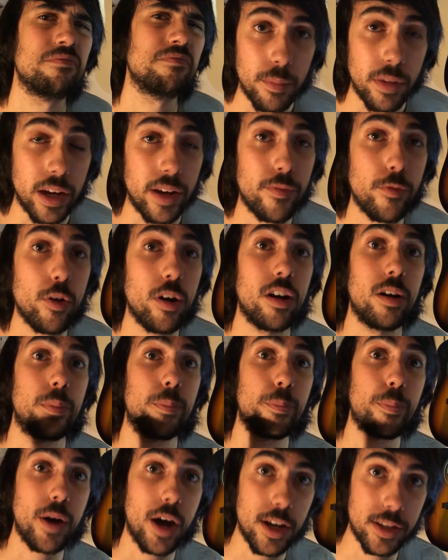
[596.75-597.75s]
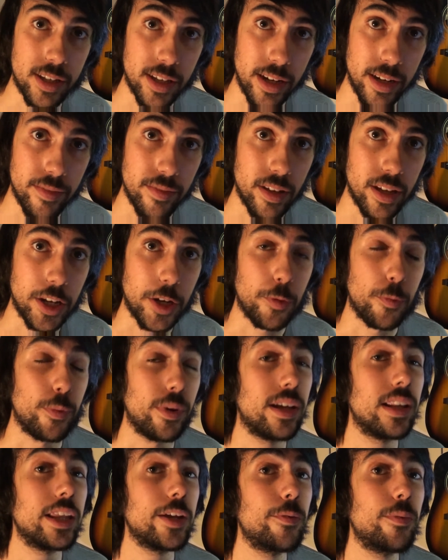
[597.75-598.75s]
But if you are positive and you
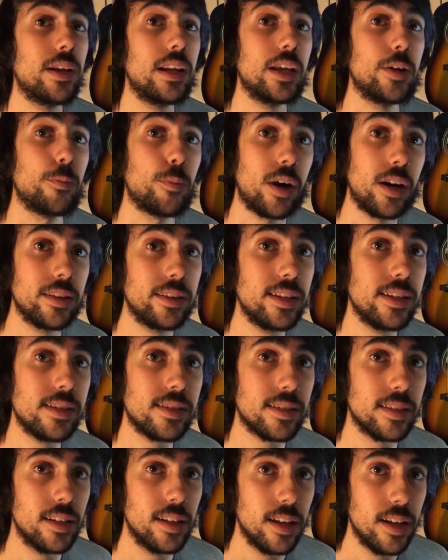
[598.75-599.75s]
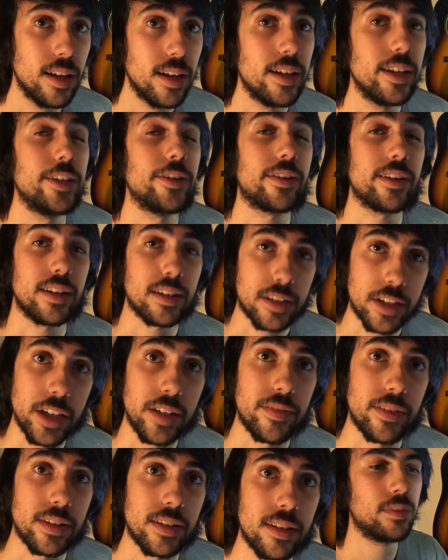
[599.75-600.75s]
really, really want this, you can
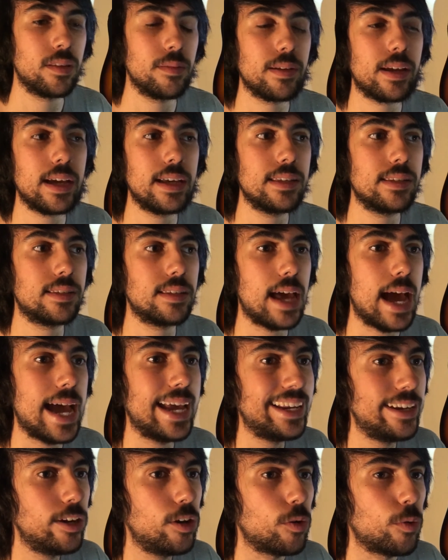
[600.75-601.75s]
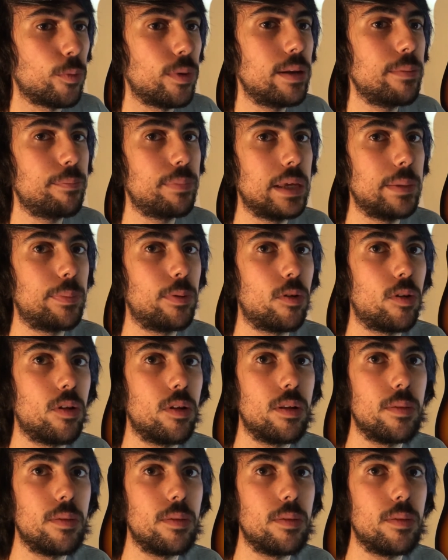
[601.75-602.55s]
achieve it because I know when people